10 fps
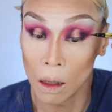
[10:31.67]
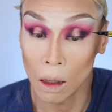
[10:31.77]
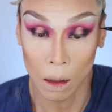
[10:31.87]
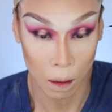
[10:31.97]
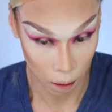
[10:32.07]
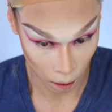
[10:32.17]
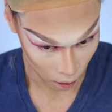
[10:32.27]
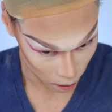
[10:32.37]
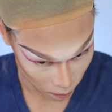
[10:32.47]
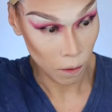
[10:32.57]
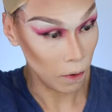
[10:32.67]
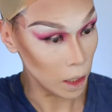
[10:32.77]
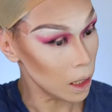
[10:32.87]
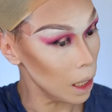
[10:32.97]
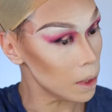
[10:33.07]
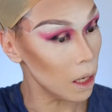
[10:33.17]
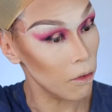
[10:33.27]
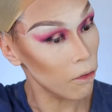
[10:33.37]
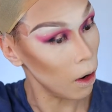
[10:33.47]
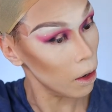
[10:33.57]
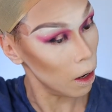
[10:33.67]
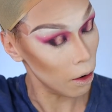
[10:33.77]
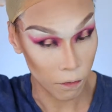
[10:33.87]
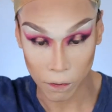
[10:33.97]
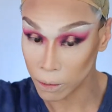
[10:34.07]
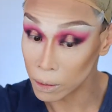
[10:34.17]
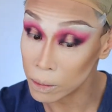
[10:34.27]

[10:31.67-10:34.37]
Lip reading: Oh god, face tapes have fallen off.